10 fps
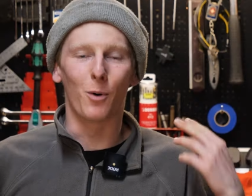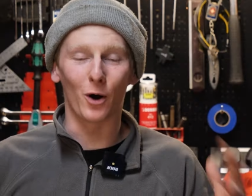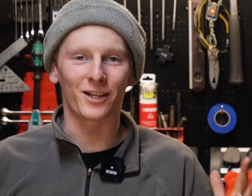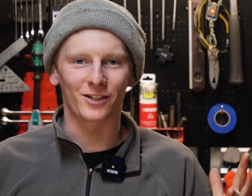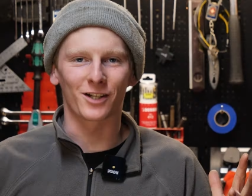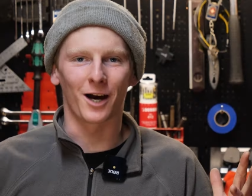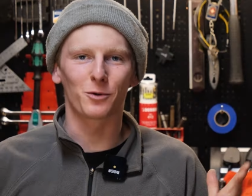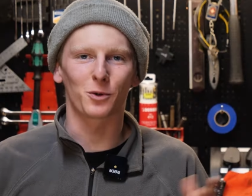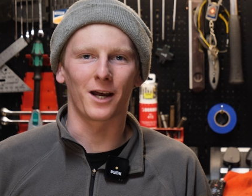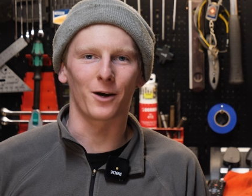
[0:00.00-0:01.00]
But it's
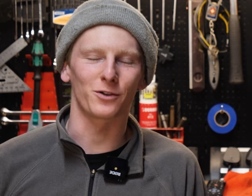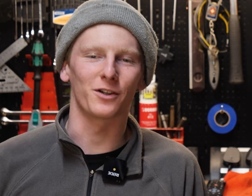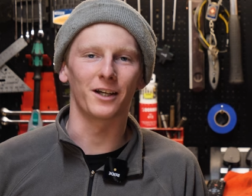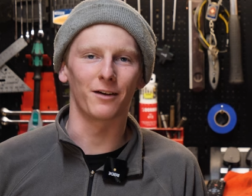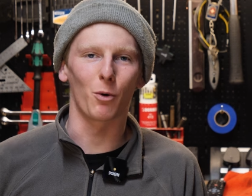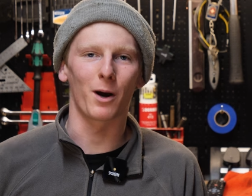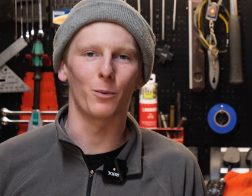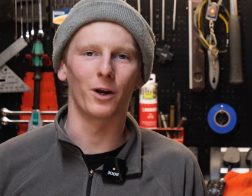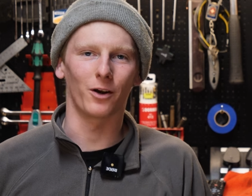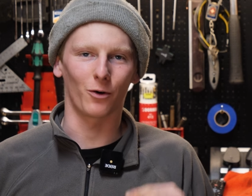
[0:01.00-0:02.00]
time to announce the giveaway
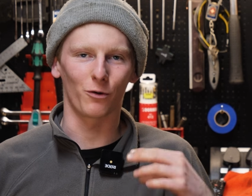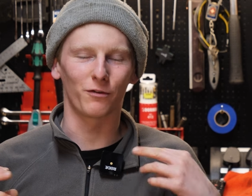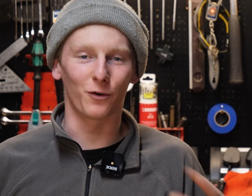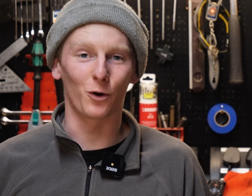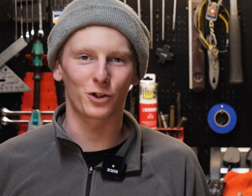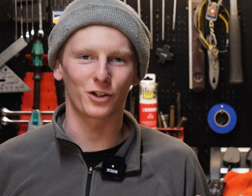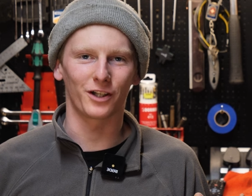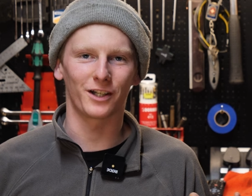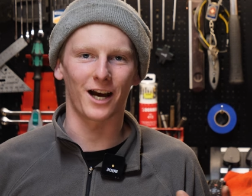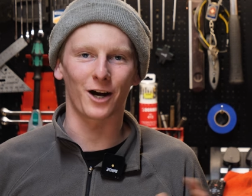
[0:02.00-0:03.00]
winner.
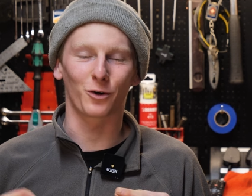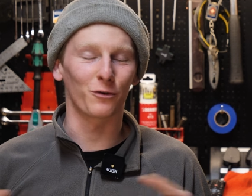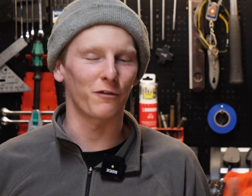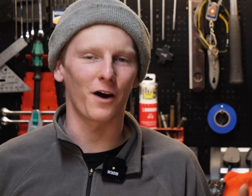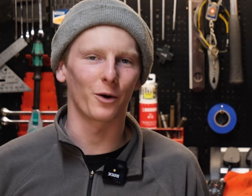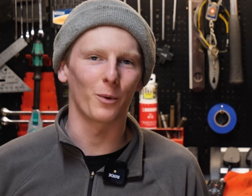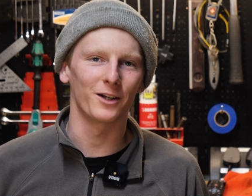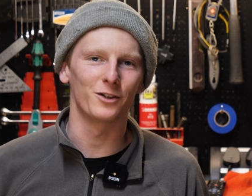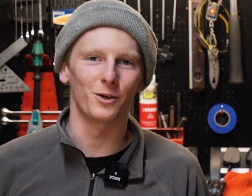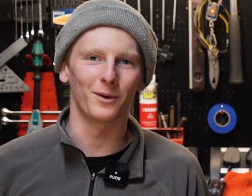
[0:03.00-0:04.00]
Unfortunately, I couldn't find a
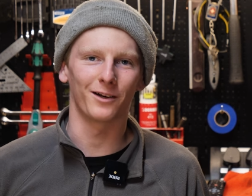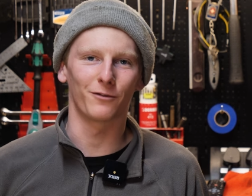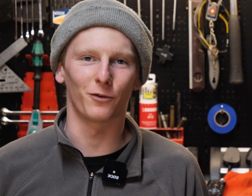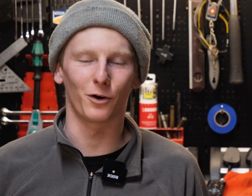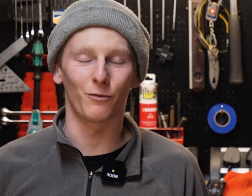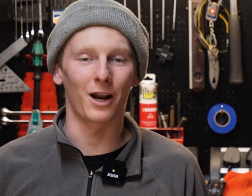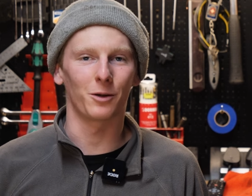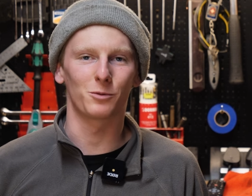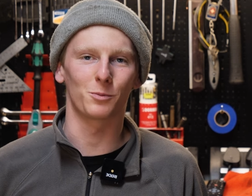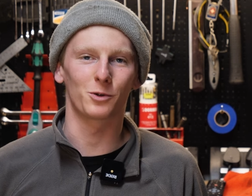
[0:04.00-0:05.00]
way to do it for a
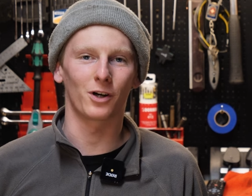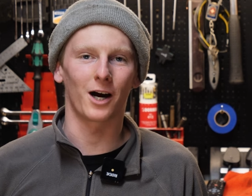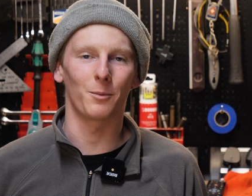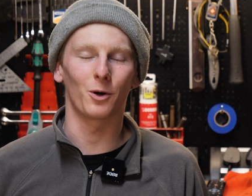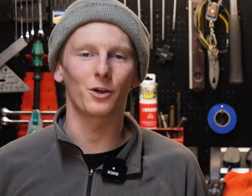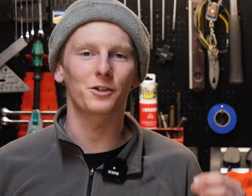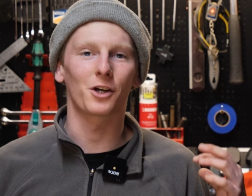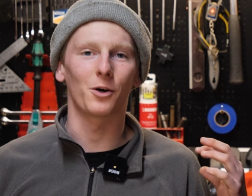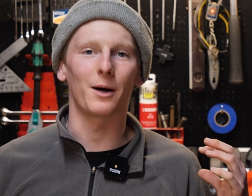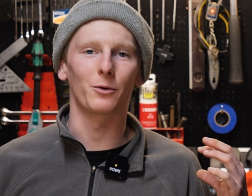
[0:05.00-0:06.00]
random subscriber,
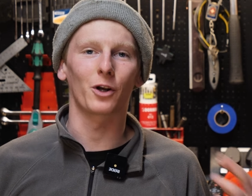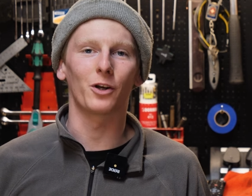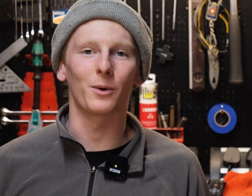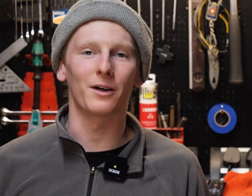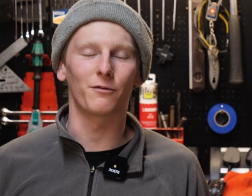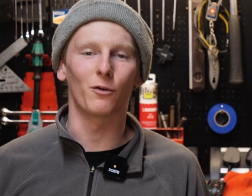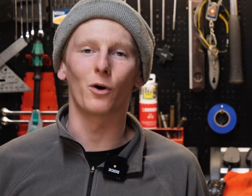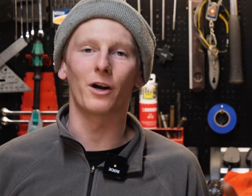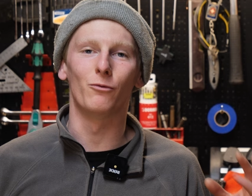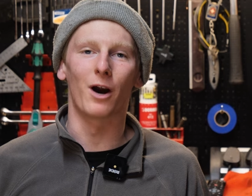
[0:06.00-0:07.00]
so I'm gonna do it
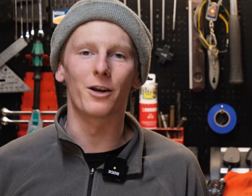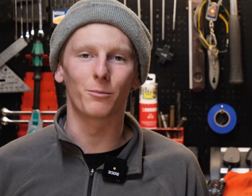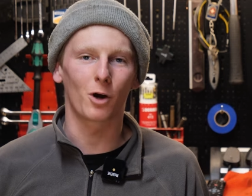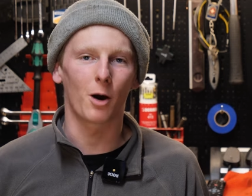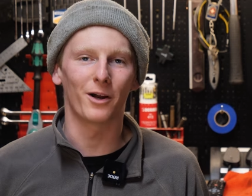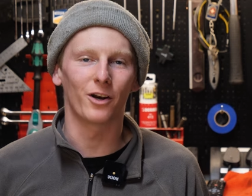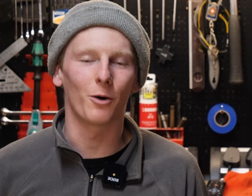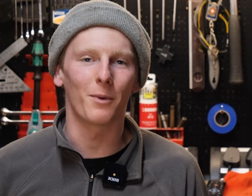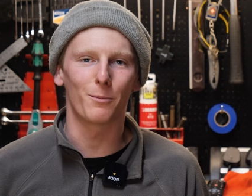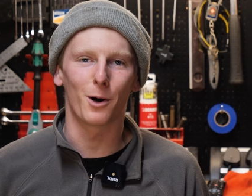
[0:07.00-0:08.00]
for a random comment
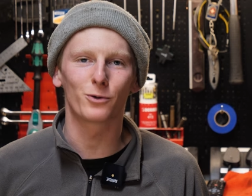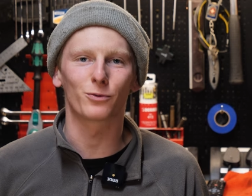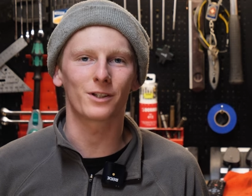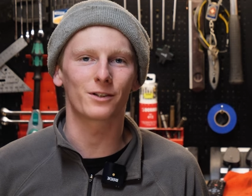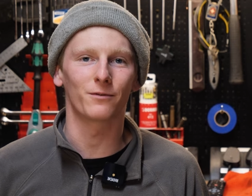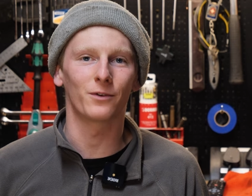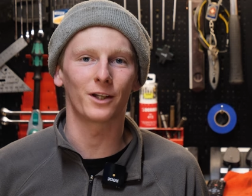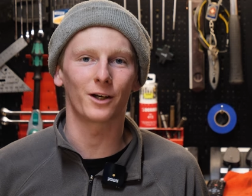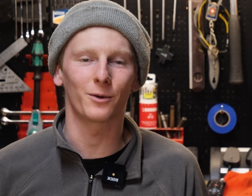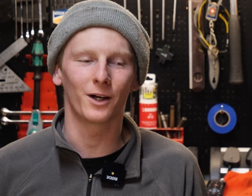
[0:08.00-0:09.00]
on my most recent
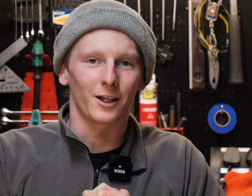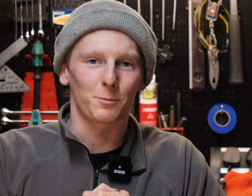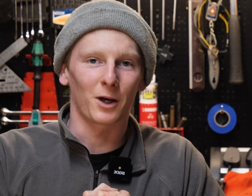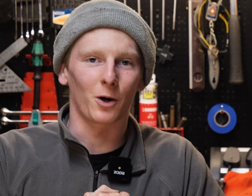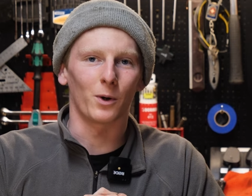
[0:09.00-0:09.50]
video. Let's pick a